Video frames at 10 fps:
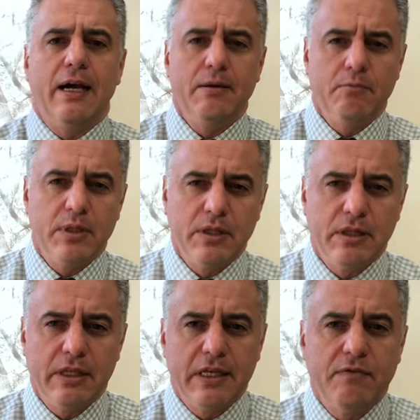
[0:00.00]

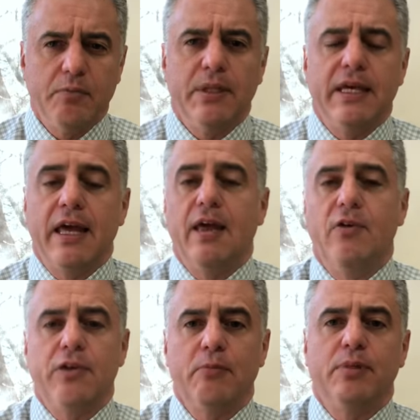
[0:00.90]
unbelievably
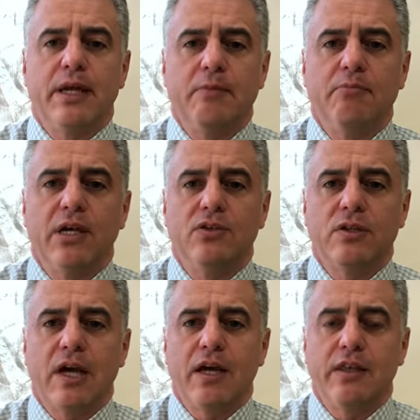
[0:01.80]
healthy
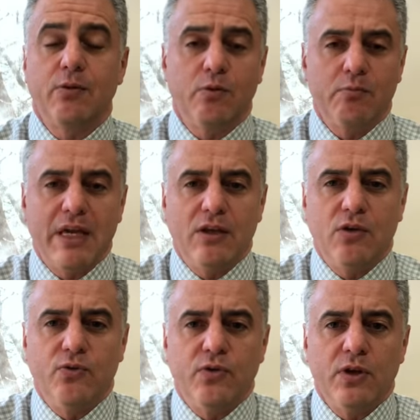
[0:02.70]
plant-based diet that would make
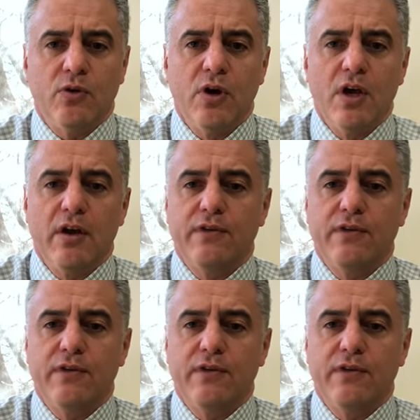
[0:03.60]
you feel